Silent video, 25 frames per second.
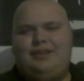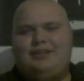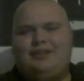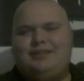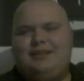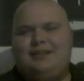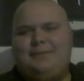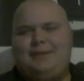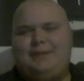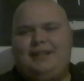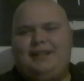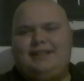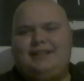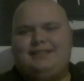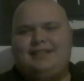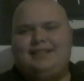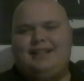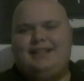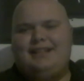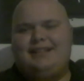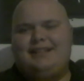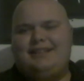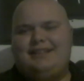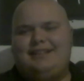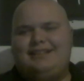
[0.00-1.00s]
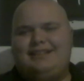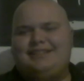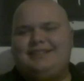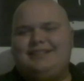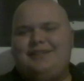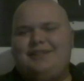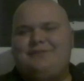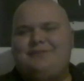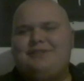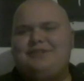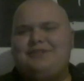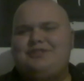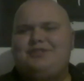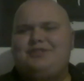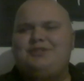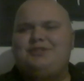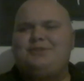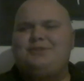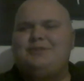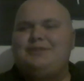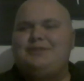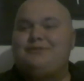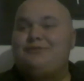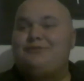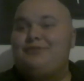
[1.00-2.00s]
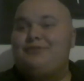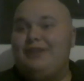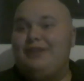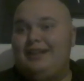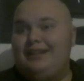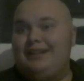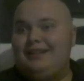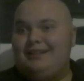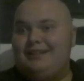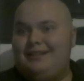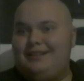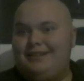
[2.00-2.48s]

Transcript: somebody say that the stuff that you do is fake?